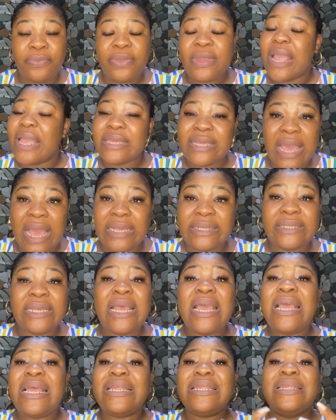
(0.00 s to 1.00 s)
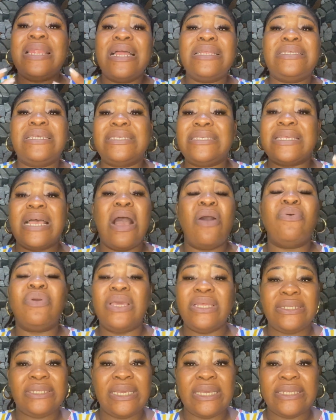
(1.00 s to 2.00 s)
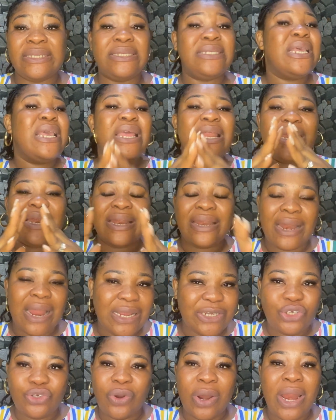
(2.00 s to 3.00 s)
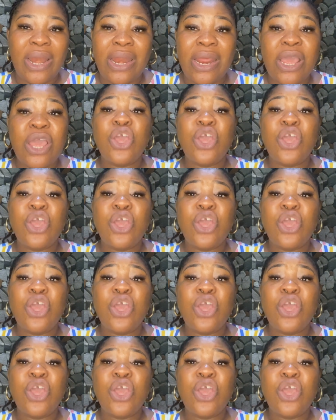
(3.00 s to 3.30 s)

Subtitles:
Yes, that is how it is naturally.